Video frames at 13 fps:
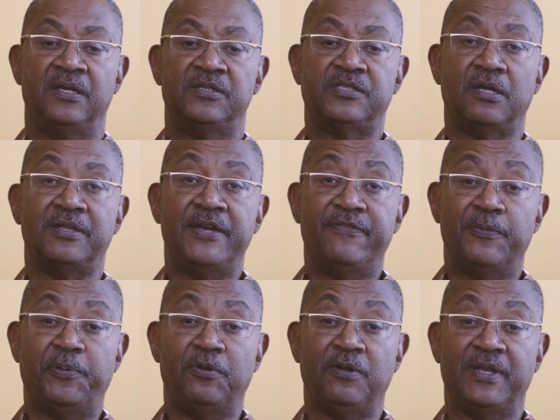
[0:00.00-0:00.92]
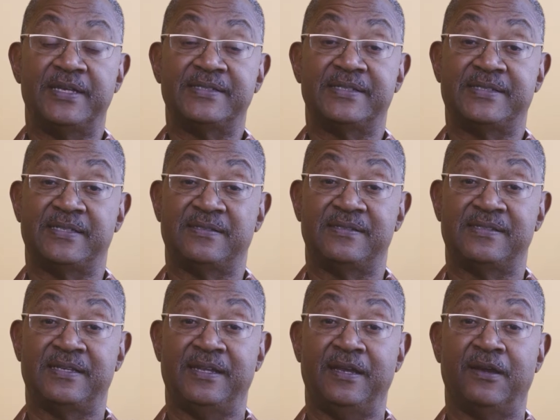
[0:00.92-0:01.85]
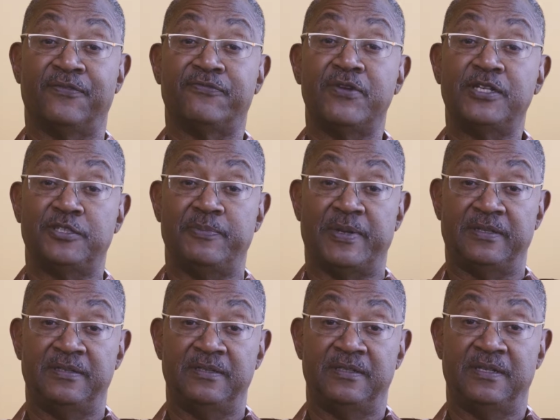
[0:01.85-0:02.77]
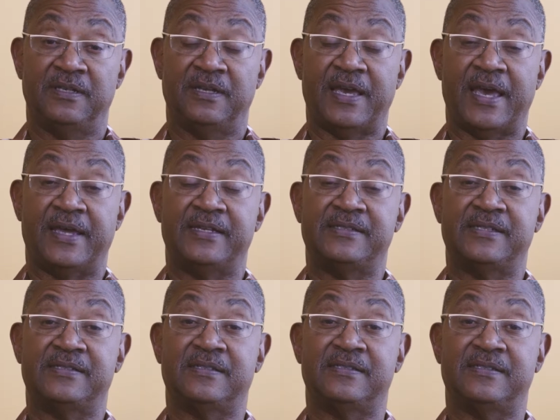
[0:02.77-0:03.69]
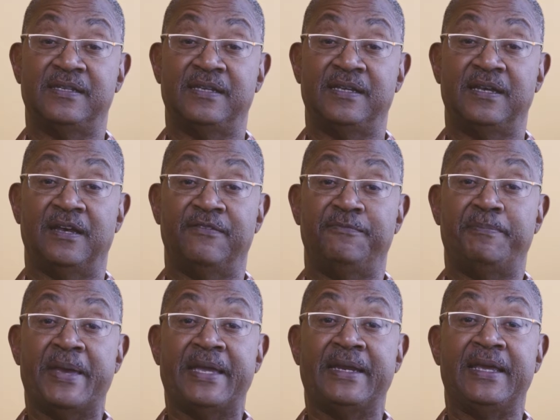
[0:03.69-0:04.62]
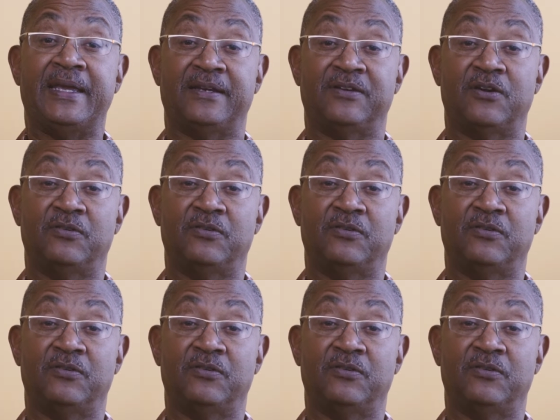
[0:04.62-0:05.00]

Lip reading: So Liverpool is a sister city of Richmond and a sister city of Benin,